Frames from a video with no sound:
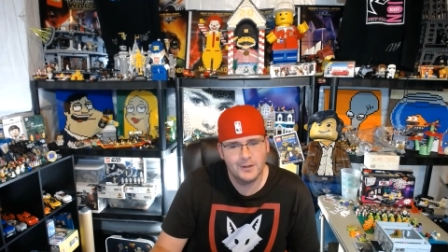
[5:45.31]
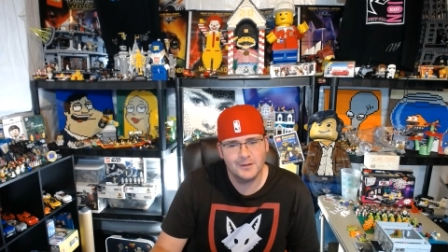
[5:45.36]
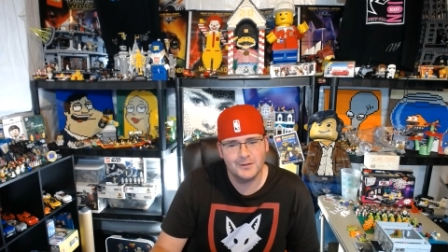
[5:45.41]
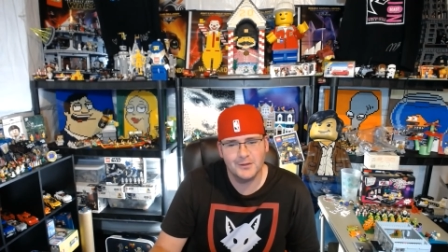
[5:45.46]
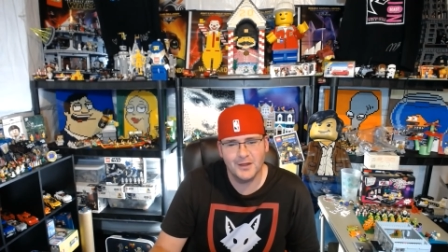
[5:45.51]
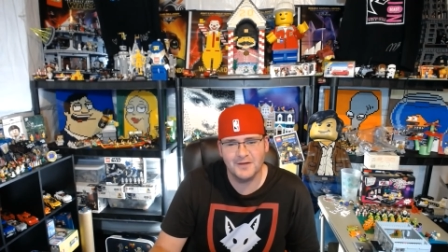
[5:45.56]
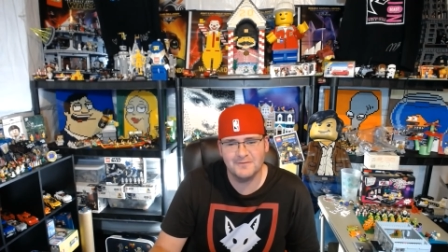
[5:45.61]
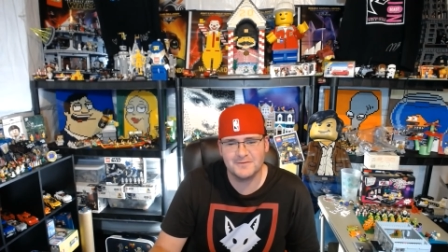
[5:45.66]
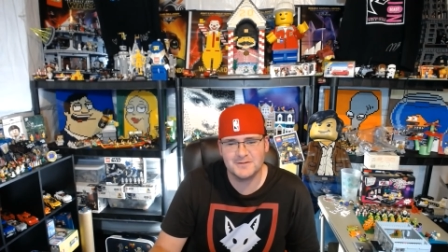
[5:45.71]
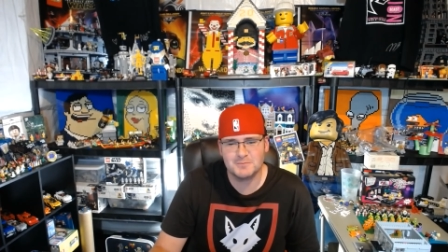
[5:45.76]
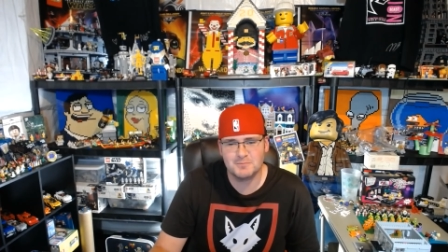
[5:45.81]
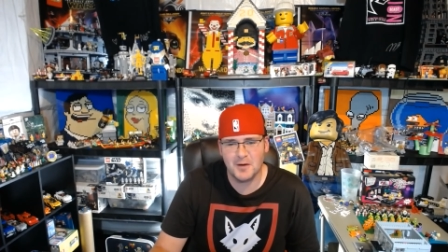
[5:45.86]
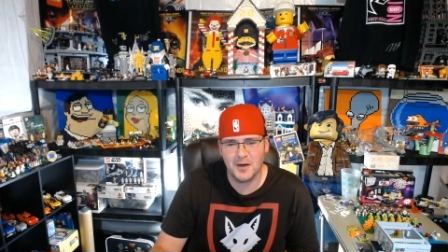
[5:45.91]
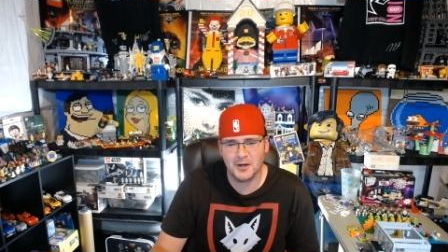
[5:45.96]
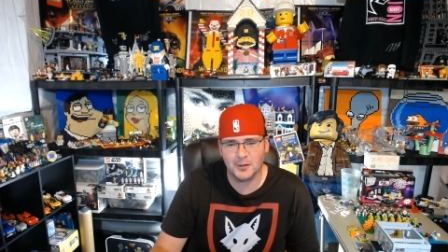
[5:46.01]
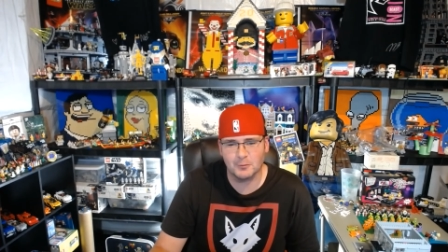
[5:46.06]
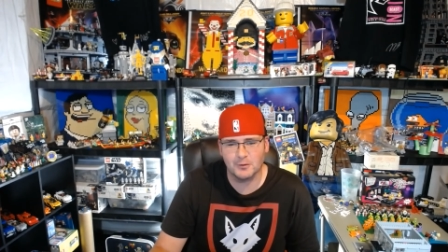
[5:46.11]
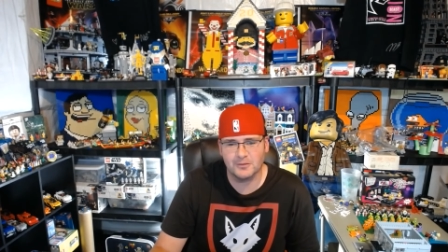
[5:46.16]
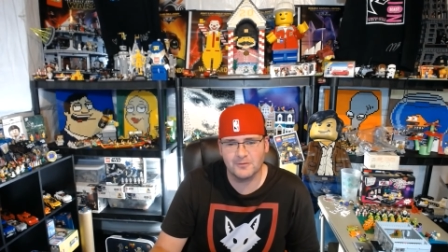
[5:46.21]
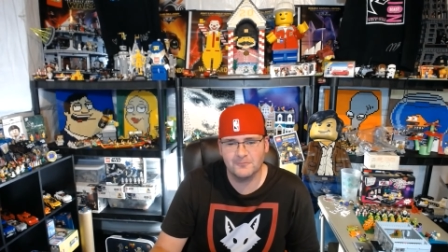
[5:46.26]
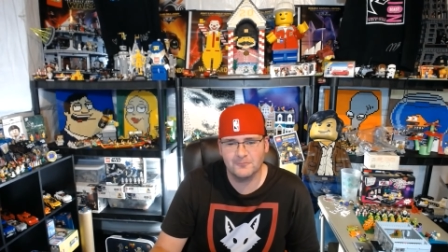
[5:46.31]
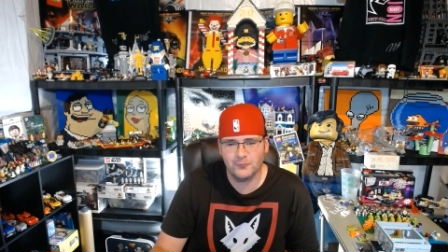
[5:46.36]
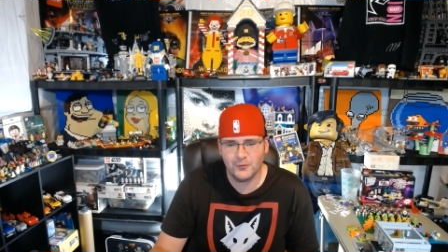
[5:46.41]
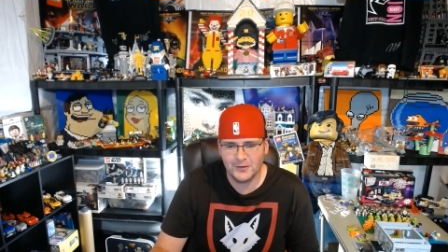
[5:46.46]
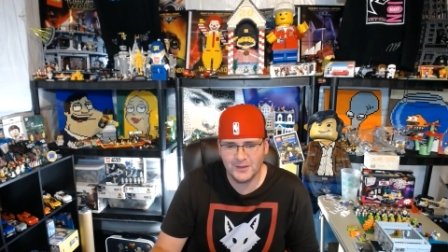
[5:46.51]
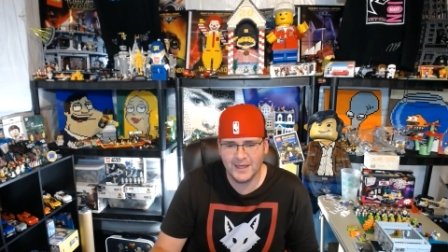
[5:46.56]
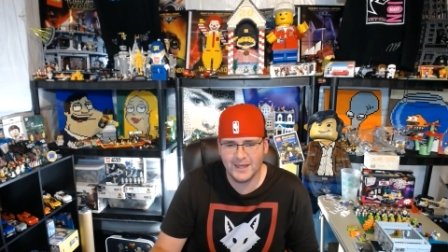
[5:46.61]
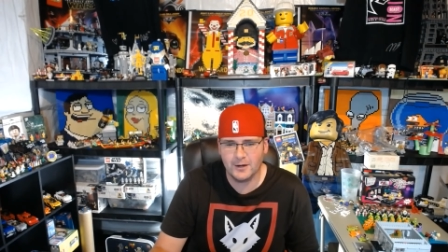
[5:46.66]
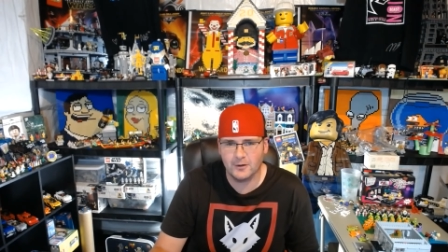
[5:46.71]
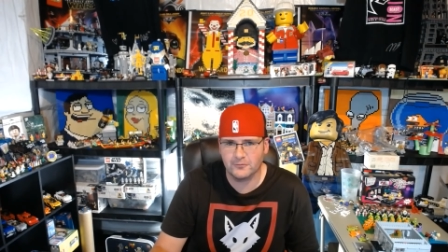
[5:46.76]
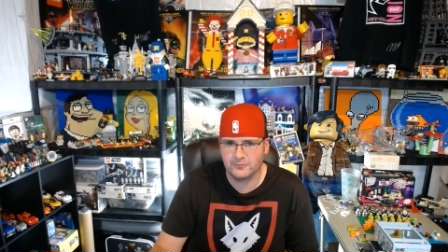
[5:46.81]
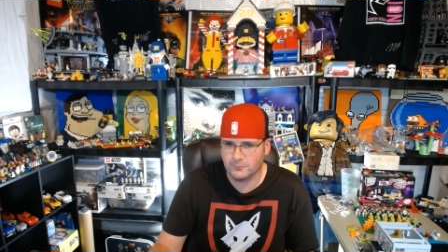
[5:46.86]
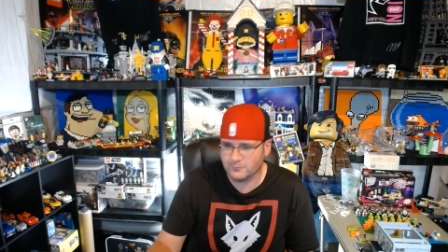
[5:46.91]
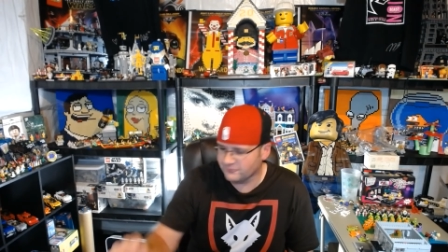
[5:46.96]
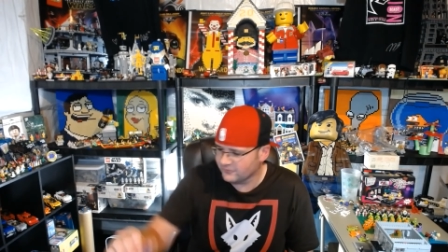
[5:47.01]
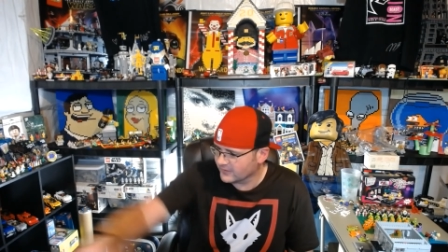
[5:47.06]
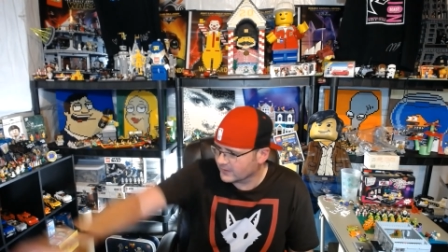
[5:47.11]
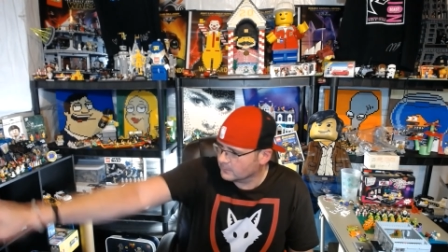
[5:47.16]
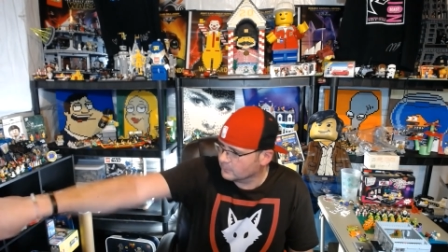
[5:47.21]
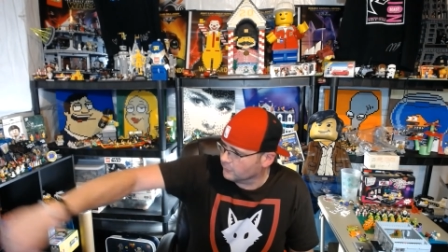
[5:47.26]
life is better with free Lego from
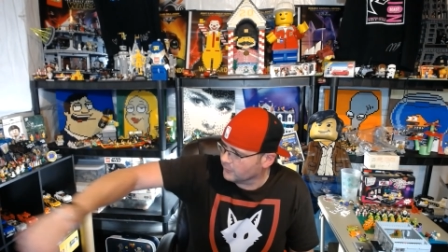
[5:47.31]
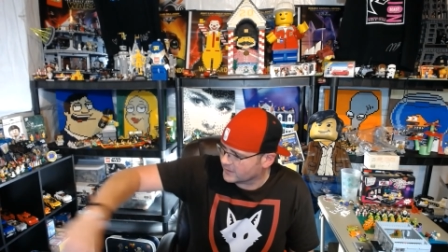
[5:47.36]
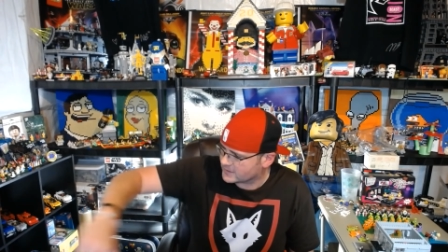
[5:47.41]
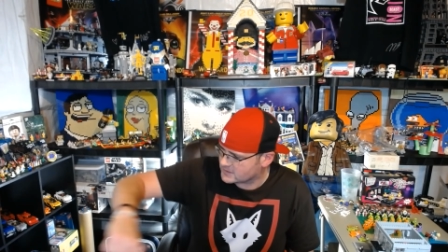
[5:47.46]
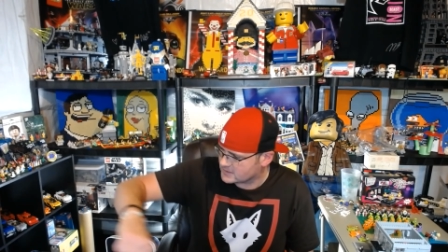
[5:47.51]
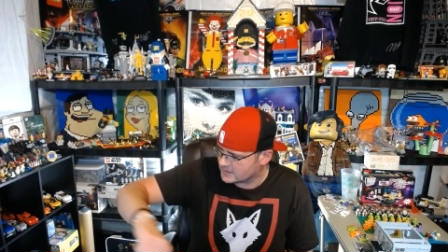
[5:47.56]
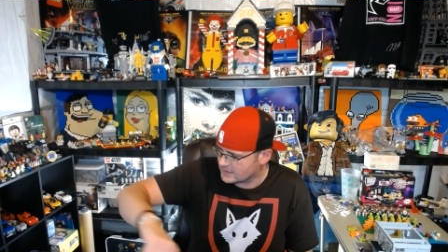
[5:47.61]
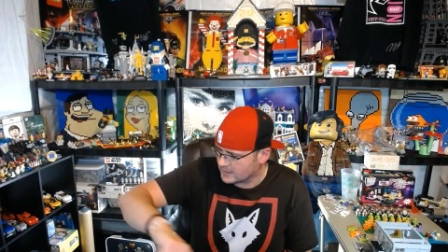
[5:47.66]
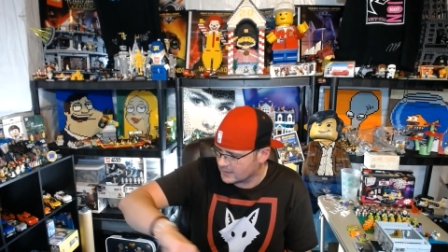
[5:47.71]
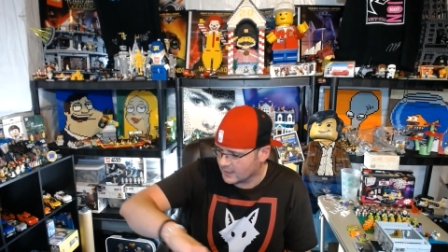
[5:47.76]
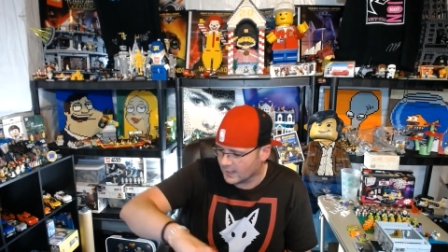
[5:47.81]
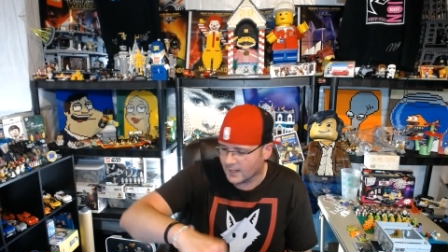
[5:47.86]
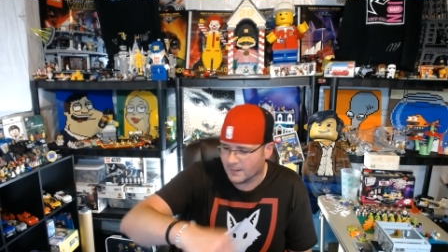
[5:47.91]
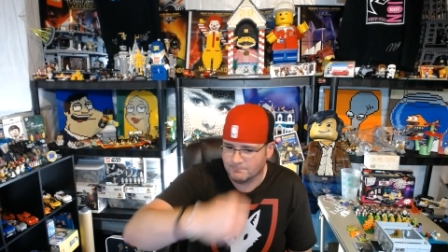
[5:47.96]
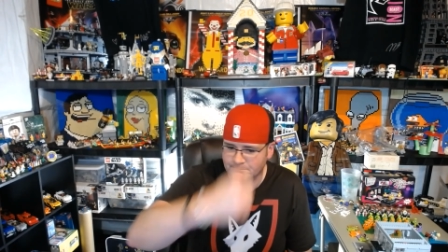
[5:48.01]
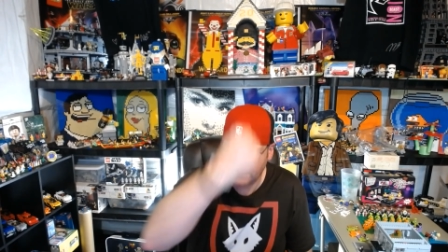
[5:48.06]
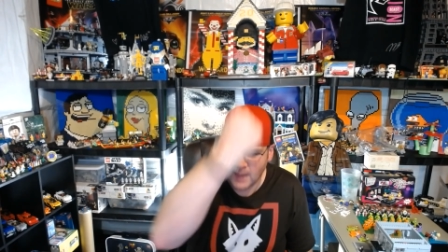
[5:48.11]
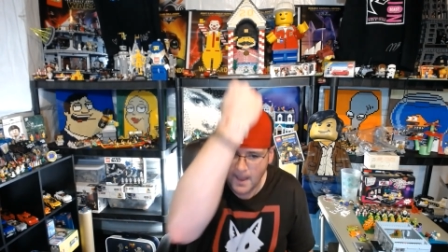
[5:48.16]
FikinBricks, the uh,